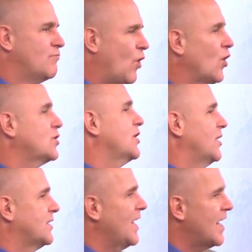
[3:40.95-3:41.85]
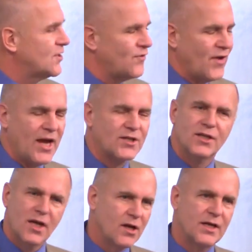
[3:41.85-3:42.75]
personal
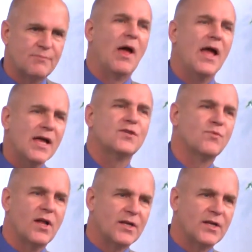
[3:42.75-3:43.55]
satisfaction. No, it pays well.